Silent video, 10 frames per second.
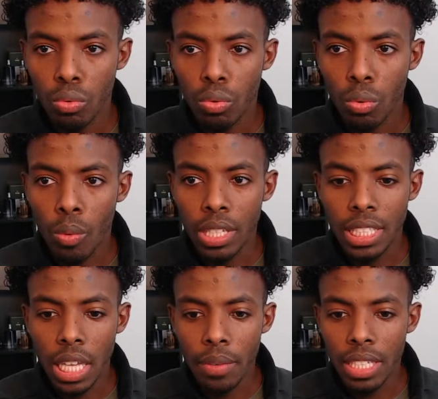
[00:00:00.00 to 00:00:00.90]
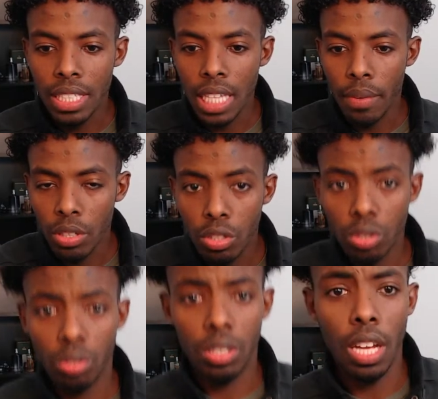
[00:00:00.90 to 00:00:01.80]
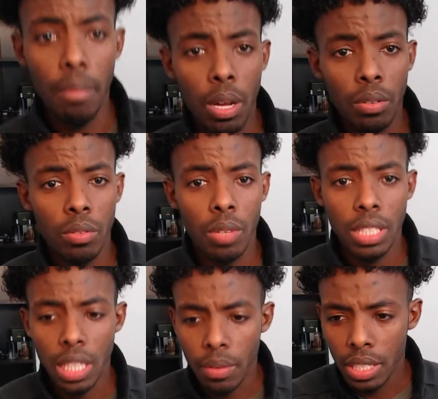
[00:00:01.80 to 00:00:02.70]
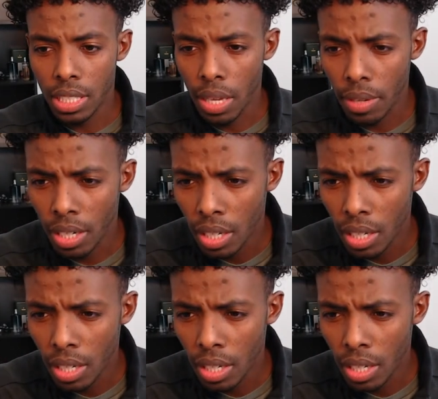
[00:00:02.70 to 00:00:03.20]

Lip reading: 177. Come on, 177.